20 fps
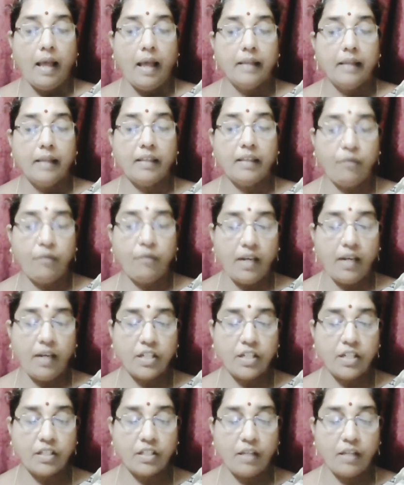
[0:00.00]
They
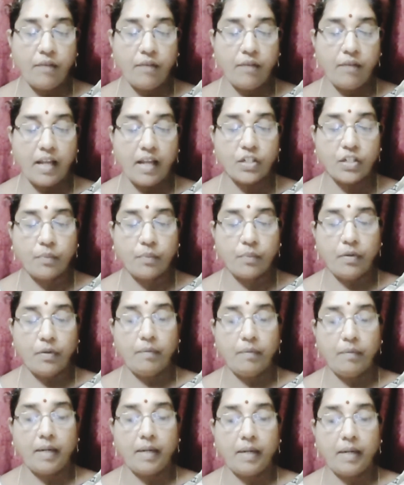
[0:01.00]
flash
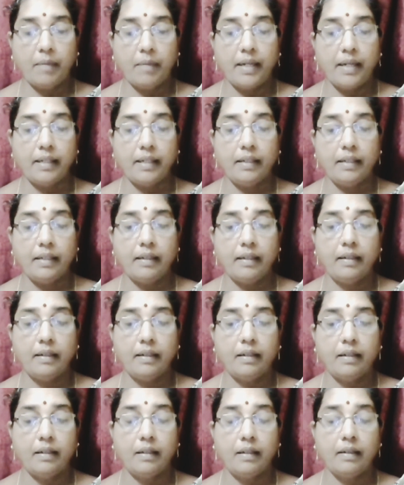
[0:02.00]
upon my mind.
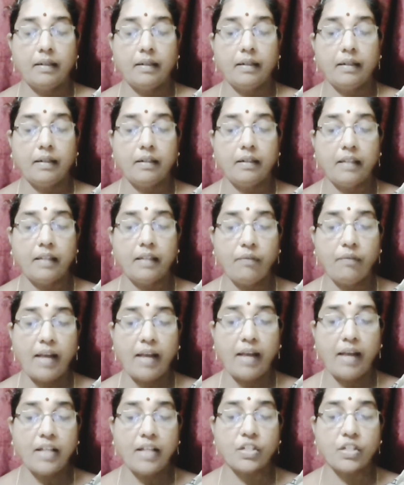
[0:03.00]
They
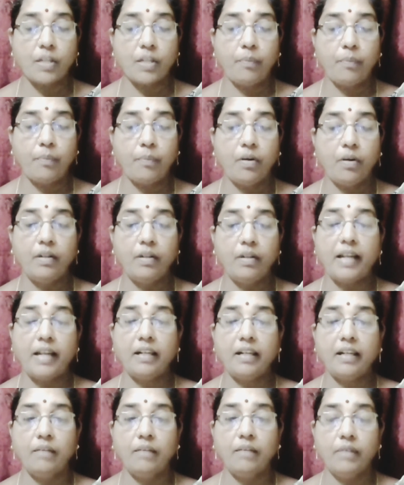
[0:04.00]
flash upon
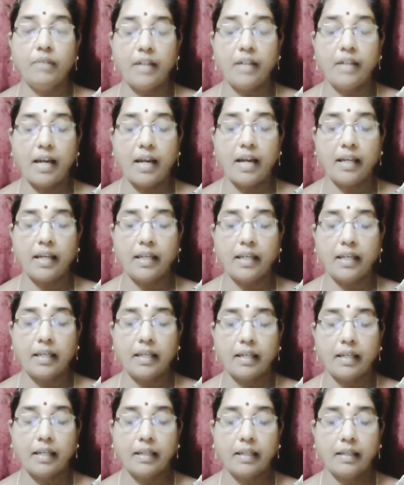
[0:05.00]
that inward eye.
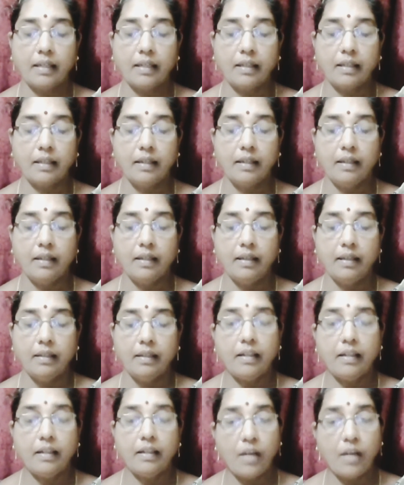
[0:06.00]

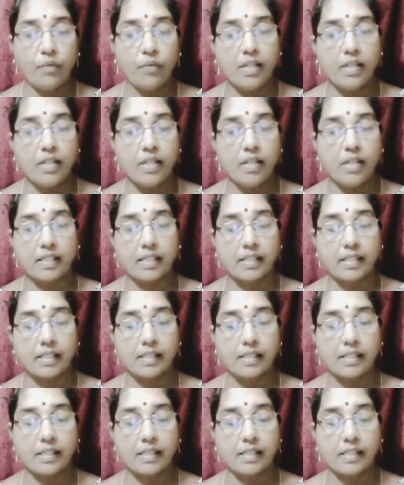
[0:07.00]
The daffodils.